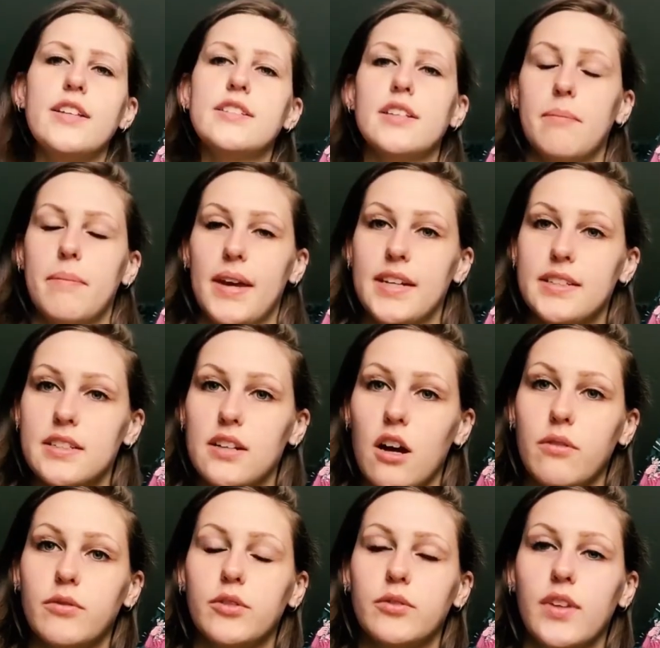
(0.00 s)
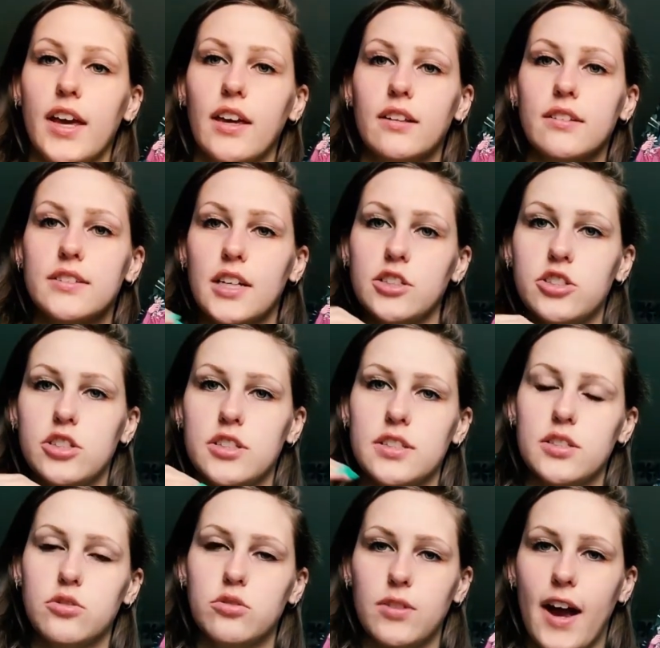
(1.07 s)
so based off of, like, Dungeons
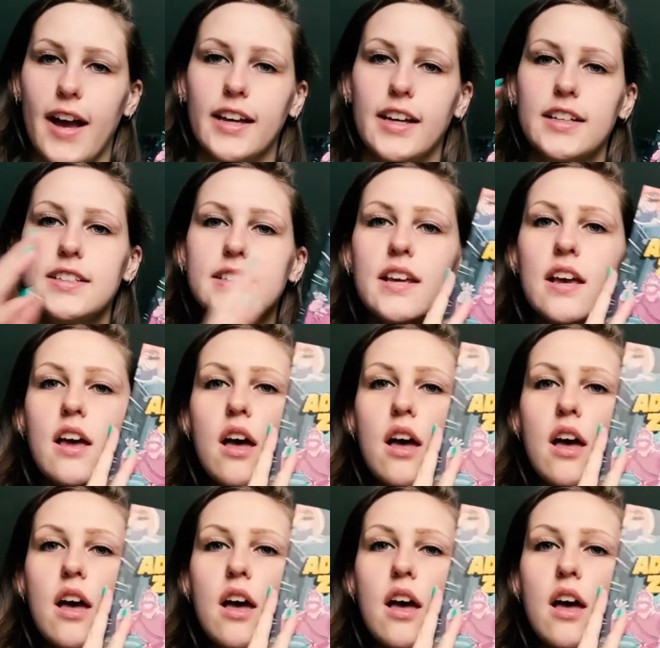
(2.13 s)
and Dragons.